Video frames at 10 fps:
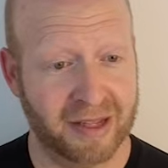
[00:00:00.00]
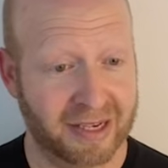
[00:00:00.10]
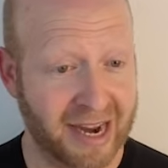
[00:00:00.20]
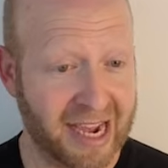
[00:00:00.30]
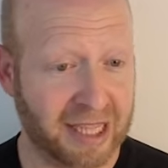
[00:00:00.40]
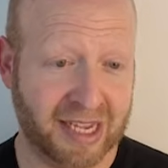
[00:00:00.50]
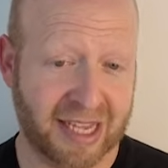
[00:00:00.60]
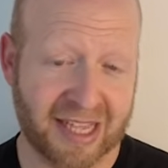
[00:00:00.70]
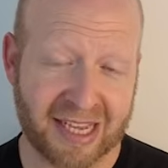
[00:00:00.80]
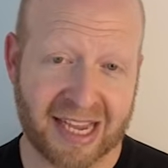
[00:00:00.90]
Next
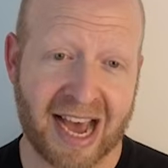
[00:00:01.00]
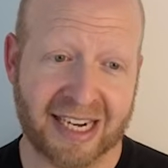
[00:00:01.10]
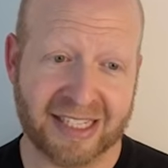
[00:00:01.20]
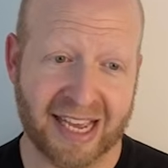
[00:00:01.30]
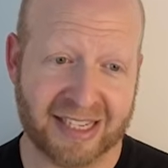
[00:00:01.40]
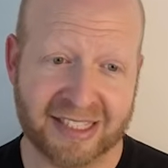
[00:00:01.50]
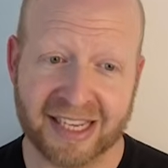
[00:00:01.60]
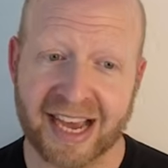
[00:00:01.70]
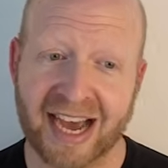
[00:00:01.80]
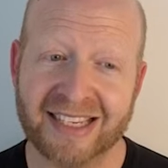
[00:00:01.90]
is the context.
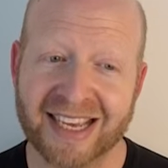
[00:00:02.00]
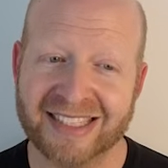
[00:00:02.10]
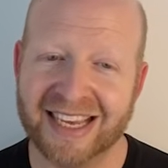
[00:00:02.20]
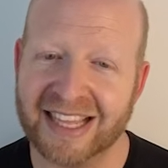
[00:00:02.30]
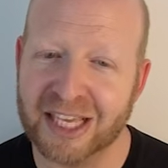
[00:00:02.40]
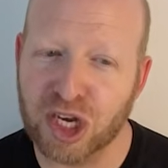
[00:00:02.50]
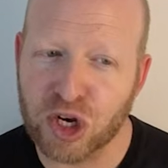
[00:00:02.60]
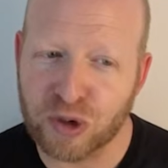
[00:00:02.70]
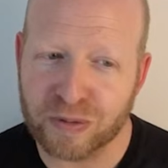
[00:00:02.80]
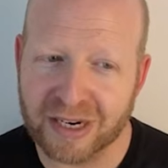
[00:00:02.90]
Context is
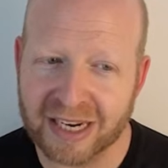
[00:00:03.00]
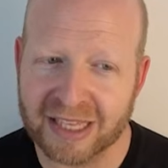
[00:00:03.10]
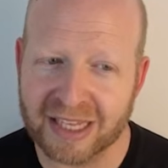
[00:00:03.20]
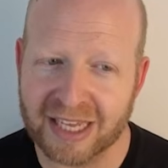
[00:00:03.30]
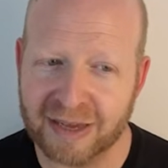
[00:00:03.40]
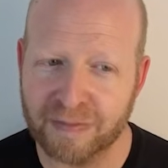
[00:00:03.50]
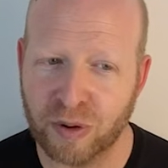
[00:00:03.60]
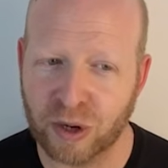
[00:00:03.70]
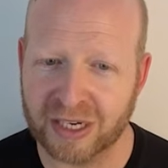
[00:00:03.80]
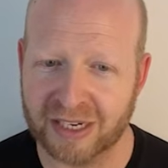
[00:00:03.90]
critically
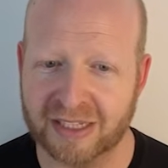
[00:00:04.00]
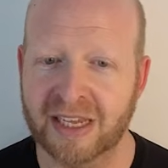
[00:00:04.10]
important.